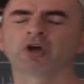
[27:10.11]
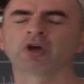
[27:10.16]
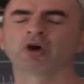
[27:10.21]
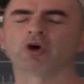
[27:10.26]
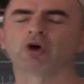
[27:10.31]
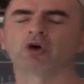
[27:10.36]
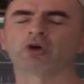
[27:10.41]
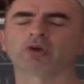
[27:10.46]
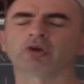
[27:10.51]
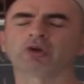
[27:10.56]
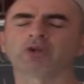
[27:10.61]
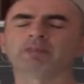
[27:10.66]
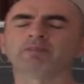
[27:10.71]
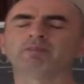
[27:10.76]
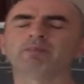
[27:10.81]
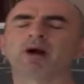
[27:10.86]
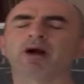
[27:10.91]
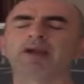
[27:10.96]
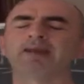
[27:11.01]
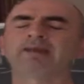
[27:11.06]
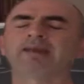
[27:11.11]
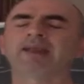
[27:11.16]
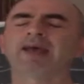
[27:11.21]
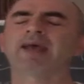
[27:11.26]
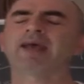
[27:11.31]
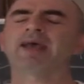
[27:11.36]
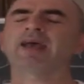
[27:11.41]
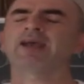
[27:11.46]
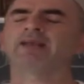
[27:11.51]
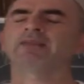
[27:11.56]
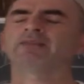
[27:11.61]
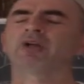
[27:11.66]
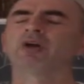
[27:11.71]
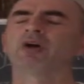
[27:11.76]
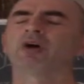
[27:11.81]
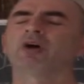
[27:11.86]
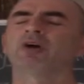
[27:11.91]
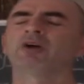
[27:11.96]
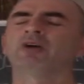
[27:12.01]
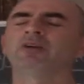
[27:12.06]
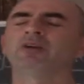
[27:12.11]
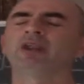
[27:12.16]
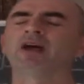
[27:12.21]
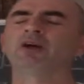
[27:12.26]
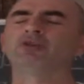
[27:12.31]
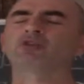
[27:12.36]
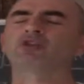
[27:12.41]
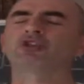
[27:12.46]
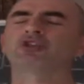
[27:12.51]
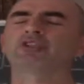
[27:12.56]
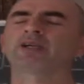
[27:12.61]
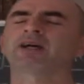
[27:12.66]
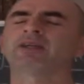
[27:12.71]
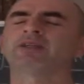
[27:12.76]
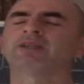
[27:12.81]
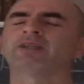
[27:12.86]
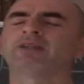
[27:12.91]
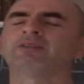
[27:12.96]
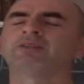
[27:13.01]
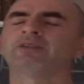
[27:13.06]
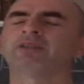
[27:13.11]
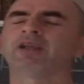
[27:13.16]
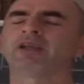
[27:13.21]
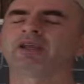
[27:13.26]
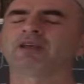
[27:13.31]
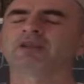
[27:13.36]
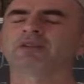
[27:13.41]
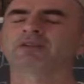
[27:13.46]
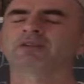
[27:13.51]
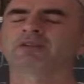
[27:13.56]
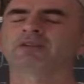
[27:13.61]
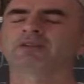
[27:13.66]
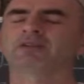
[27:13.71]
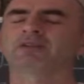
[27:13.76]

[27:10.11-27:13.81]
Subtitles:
or in my land, no sudden death.